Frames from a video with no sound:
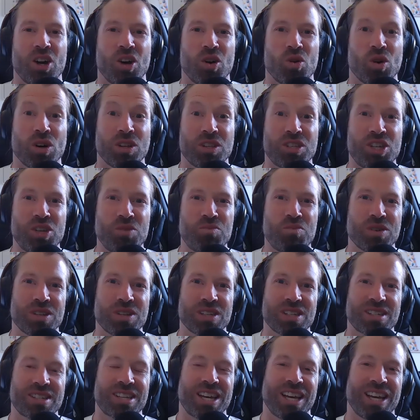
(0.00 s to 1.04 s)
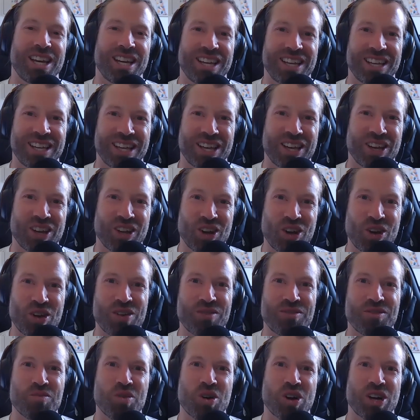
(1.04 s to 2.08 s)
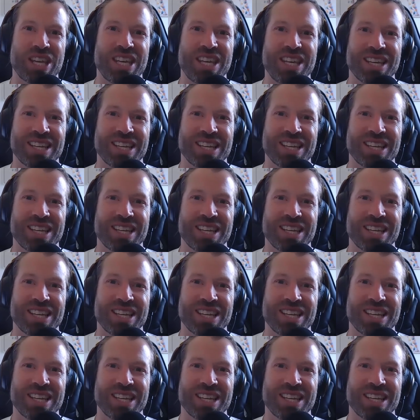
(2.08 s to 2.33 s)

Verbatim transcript: Well, Jeepers, hello everybody.